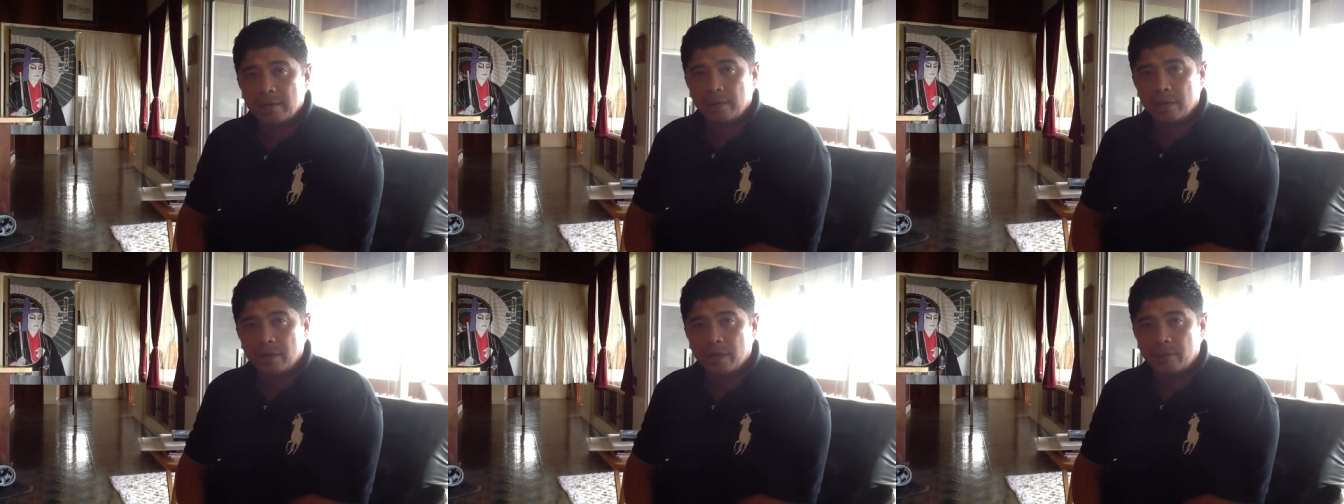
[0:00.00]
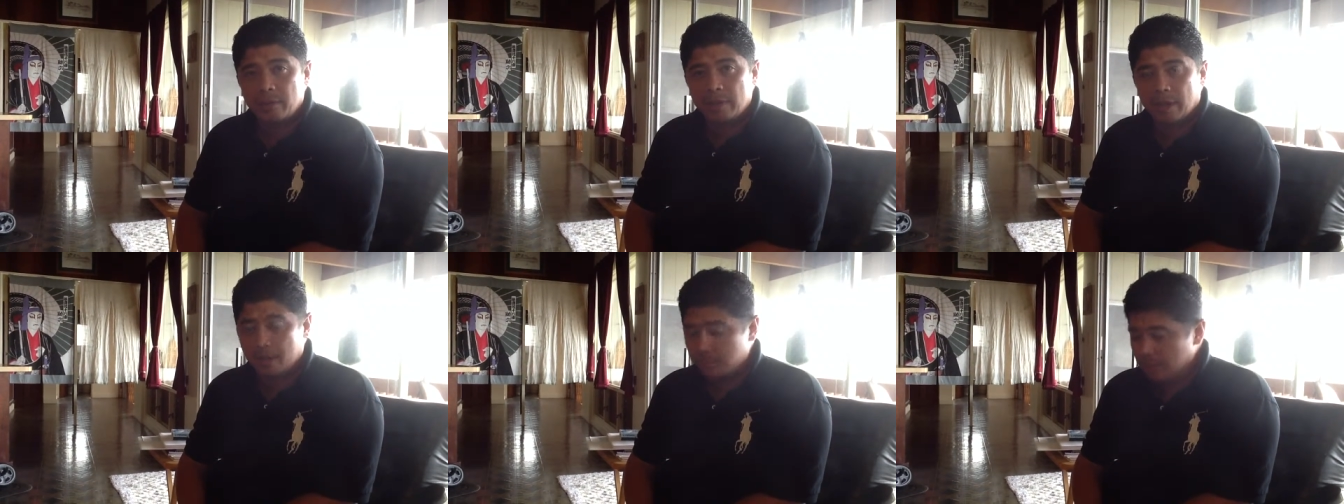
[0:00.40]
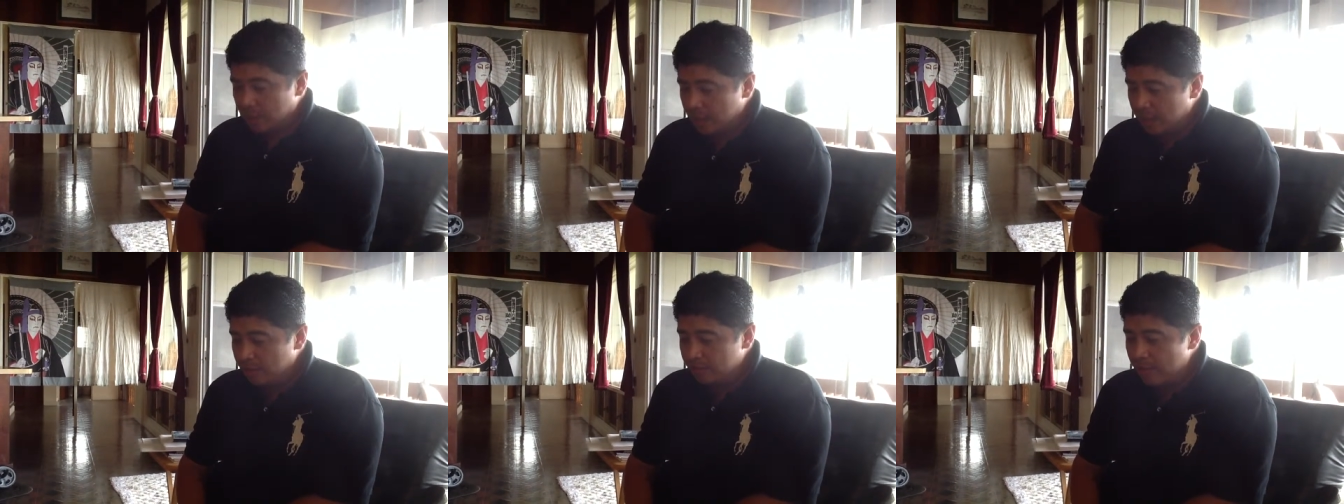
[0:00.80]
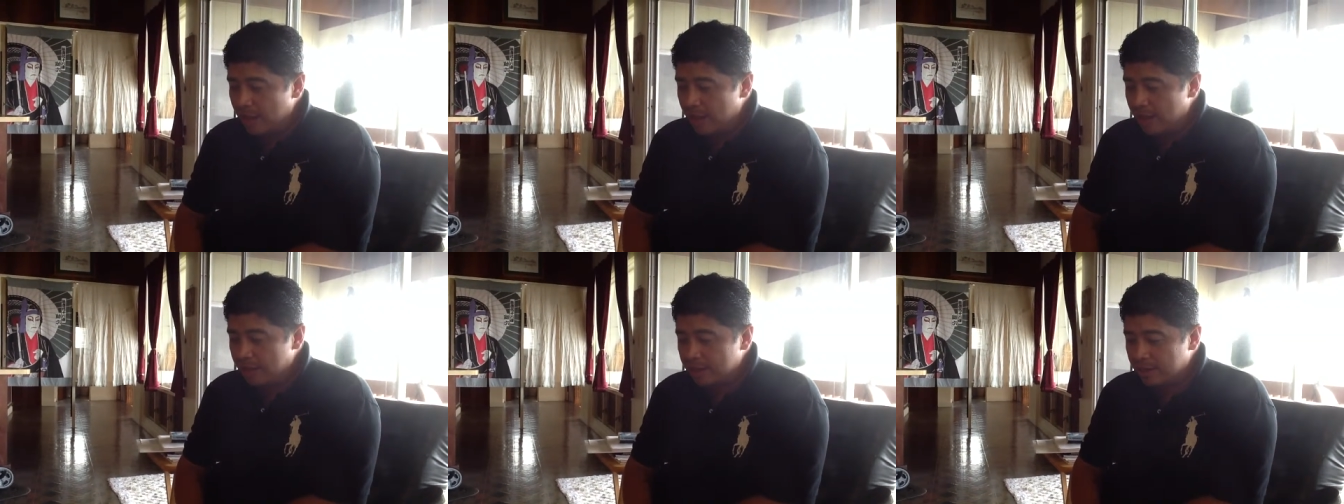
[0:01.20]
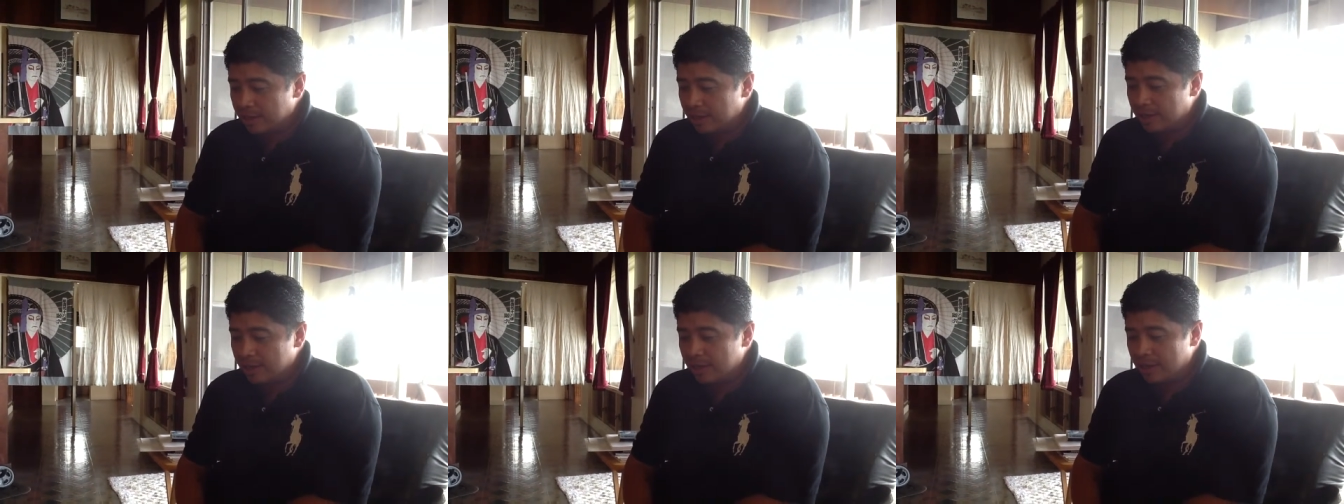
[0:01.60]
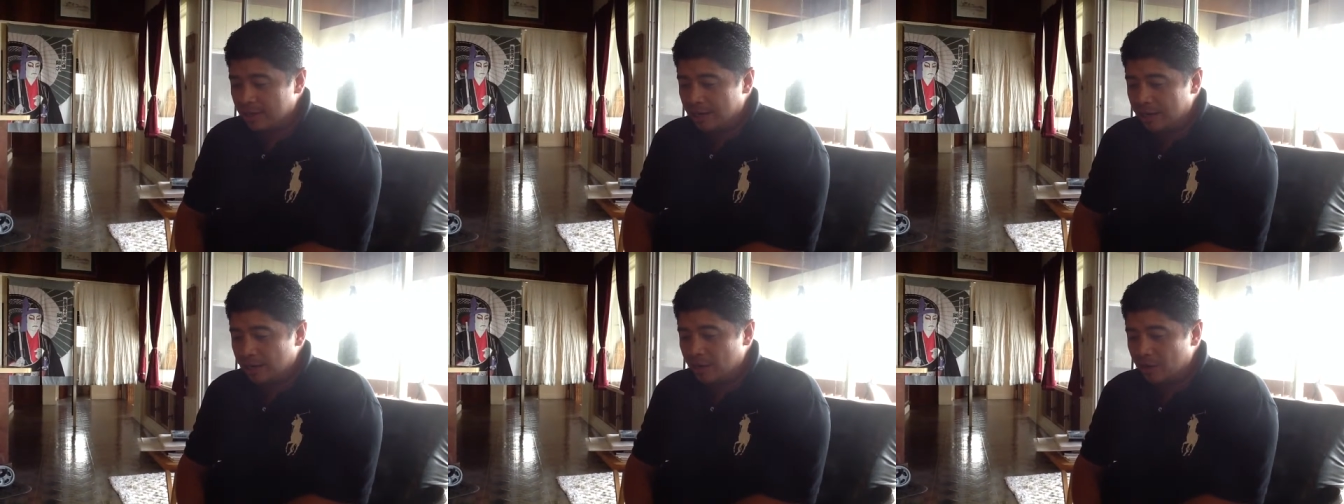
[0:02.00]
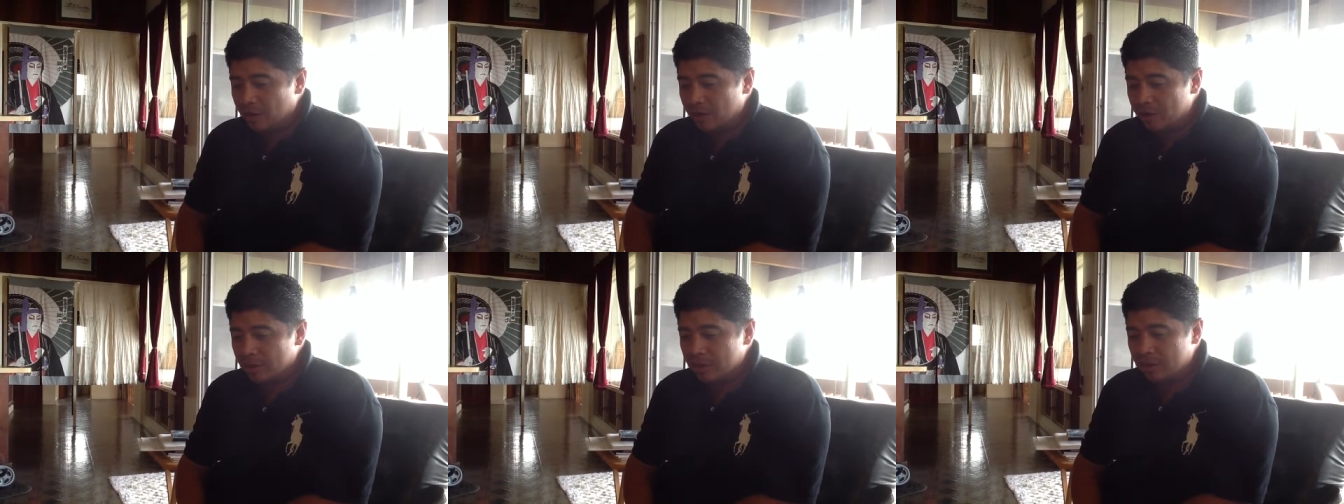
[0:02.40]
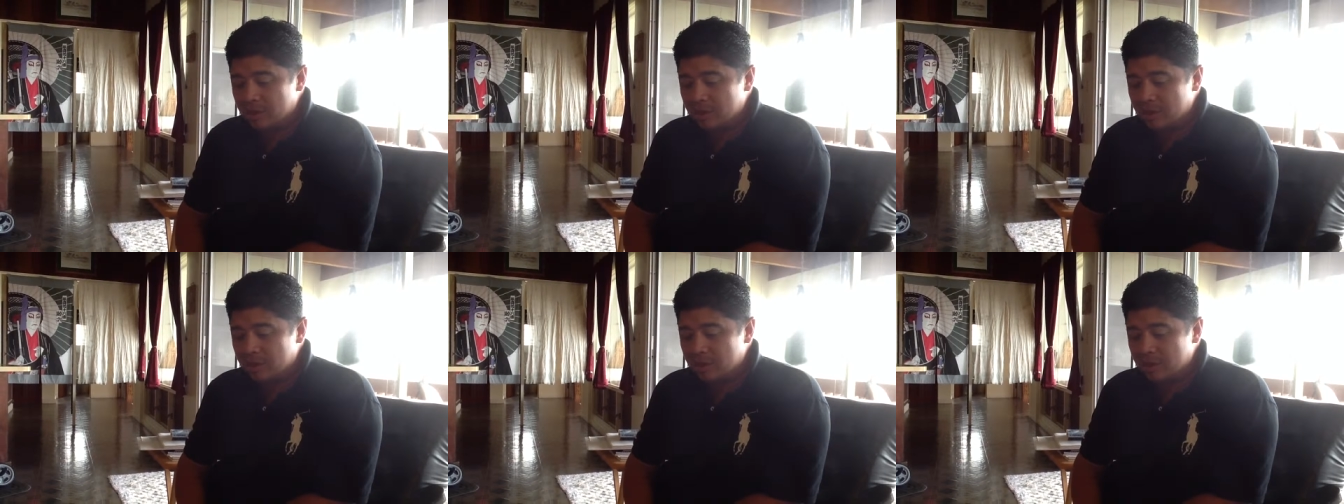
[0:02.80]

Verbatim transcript: You know what I mean? I believe that, you know,